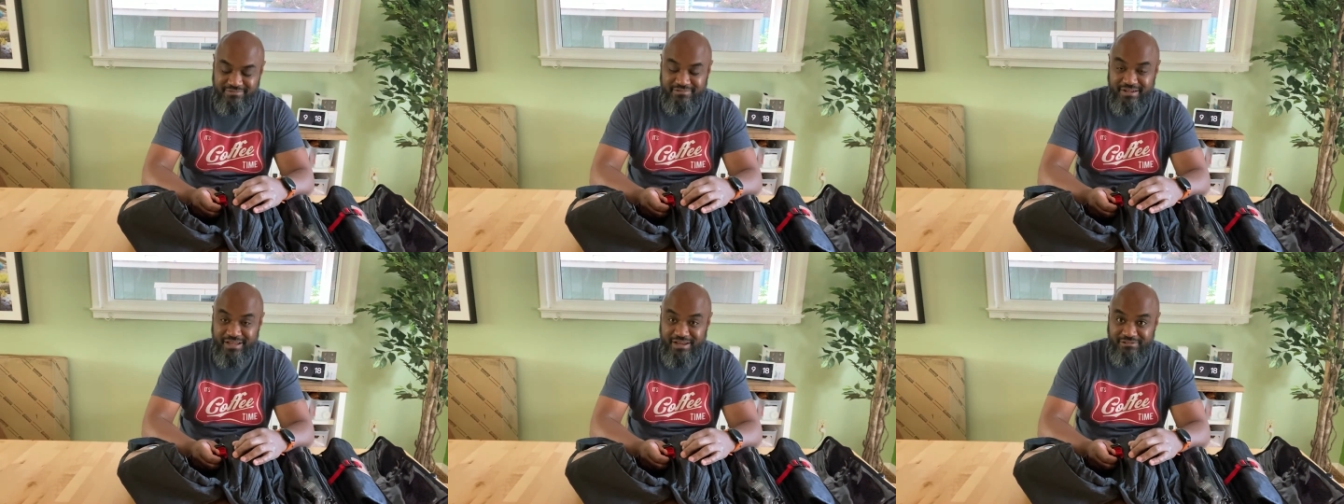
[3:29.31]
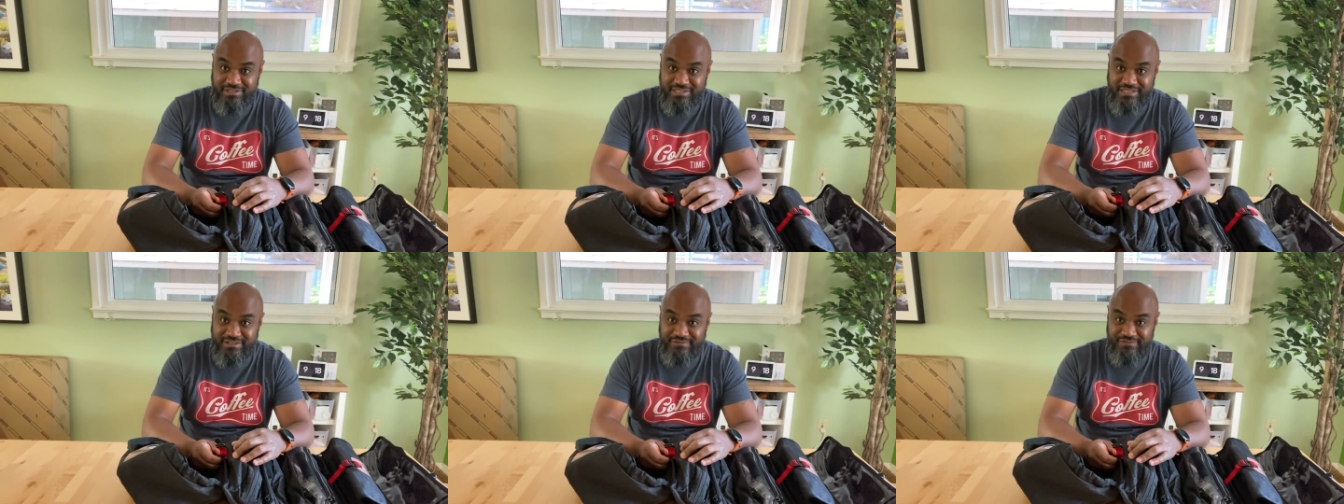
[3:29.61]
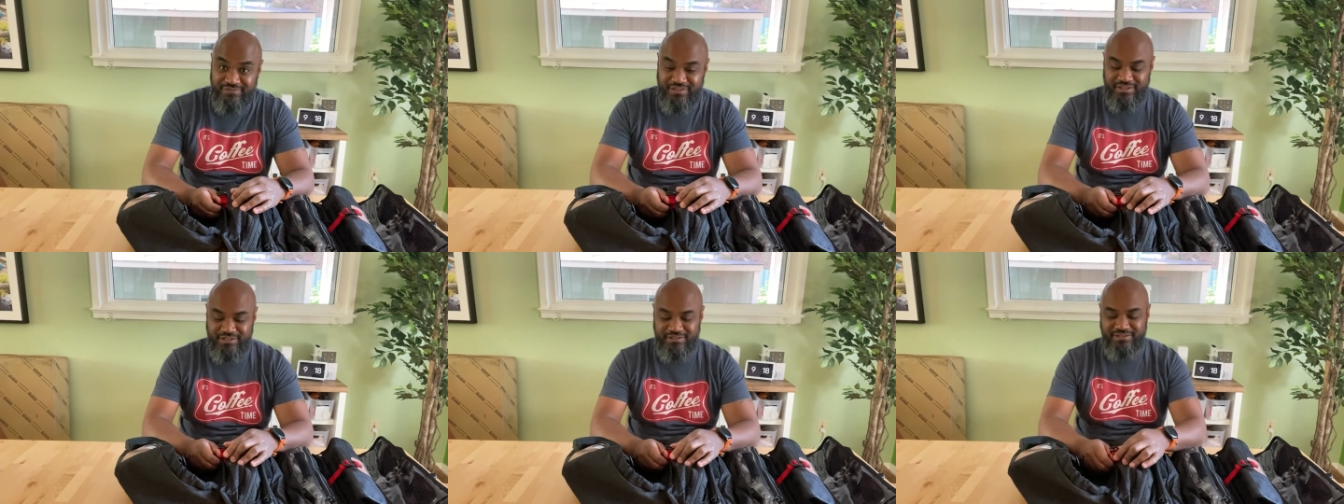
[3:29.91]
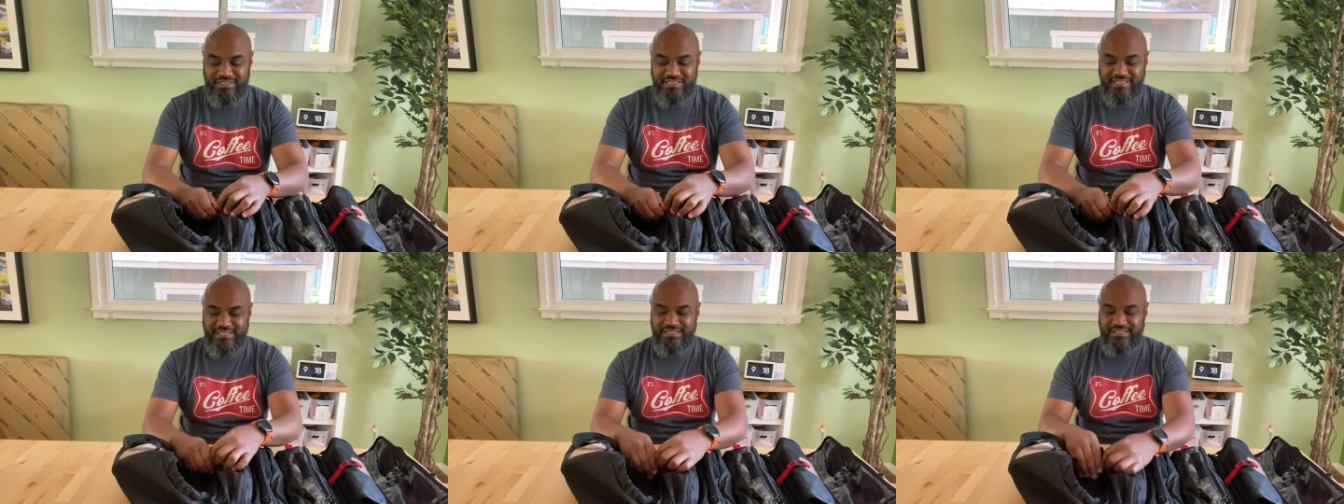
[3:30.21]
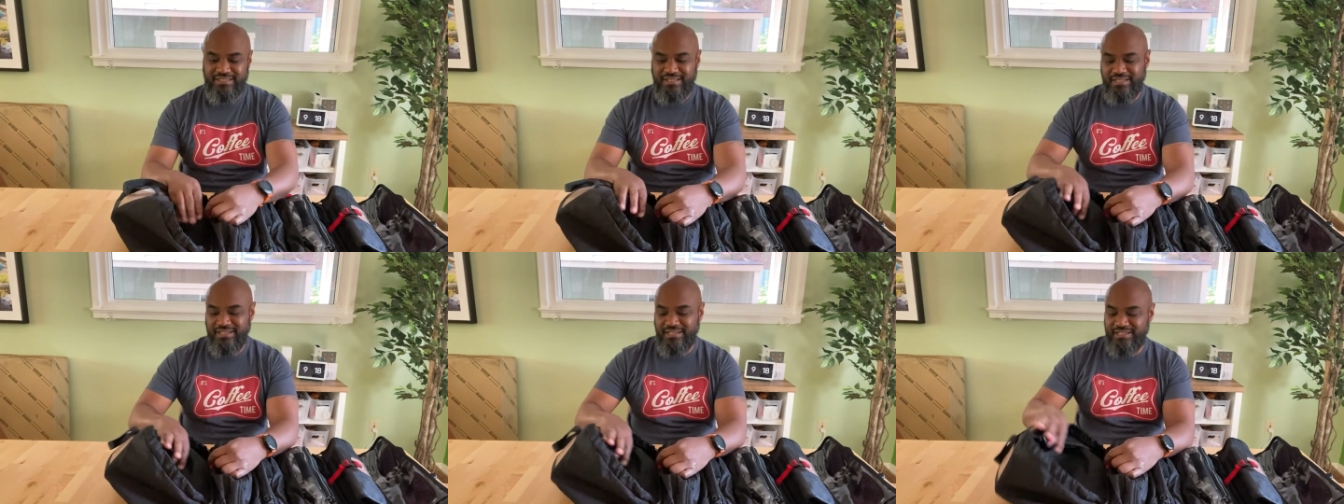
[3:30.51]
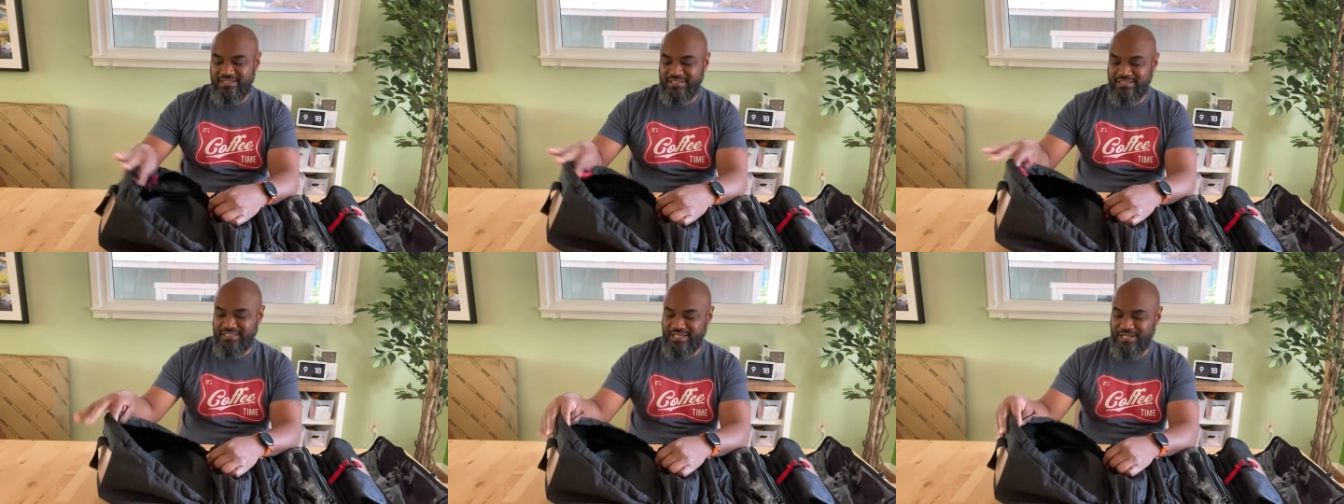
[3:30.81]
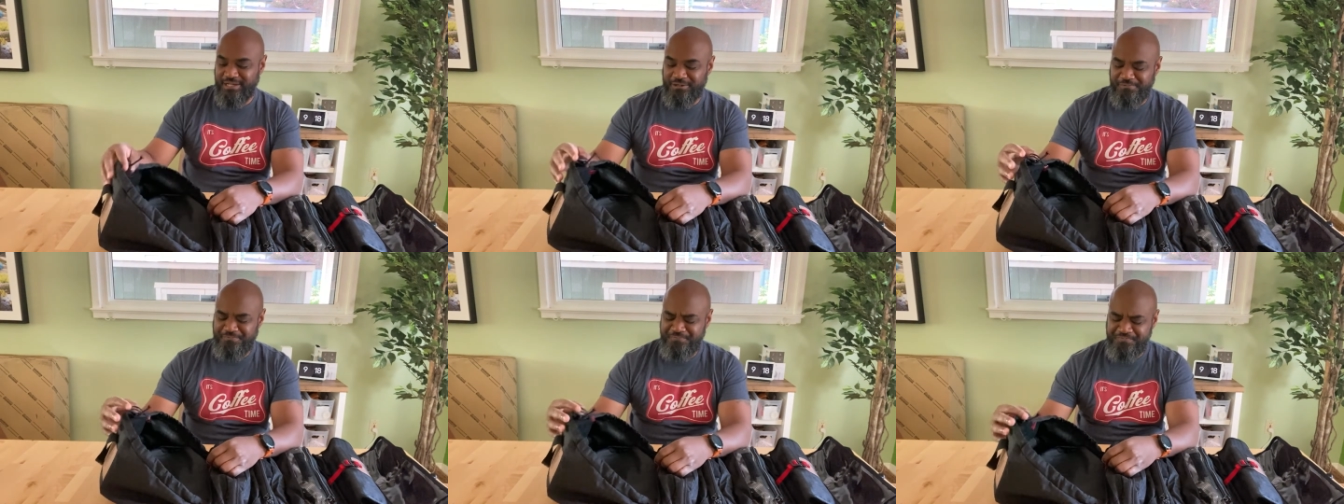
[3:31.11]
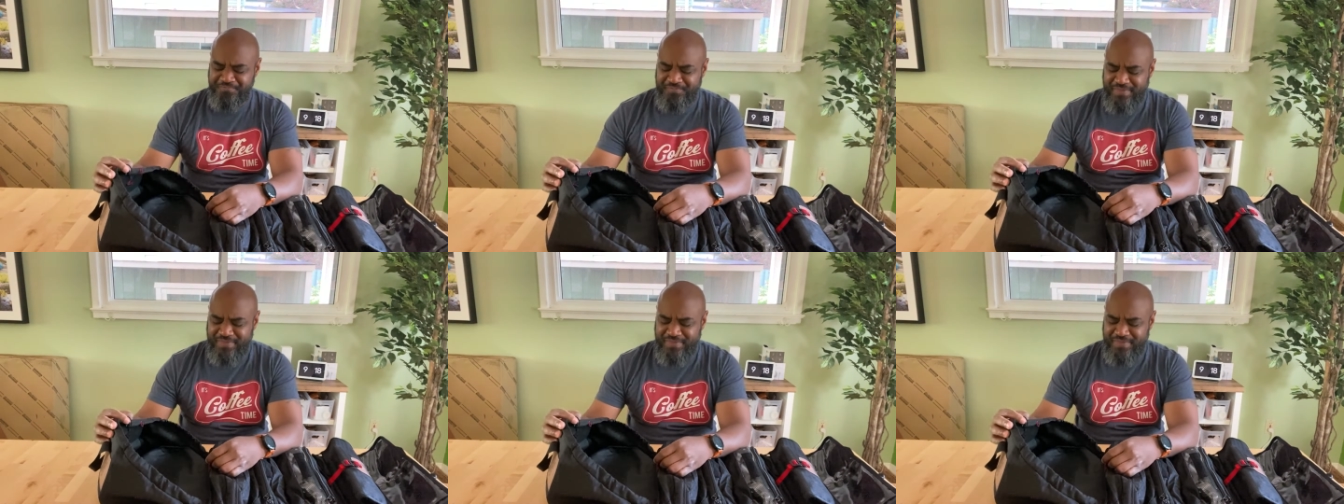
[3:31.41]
I was confused. So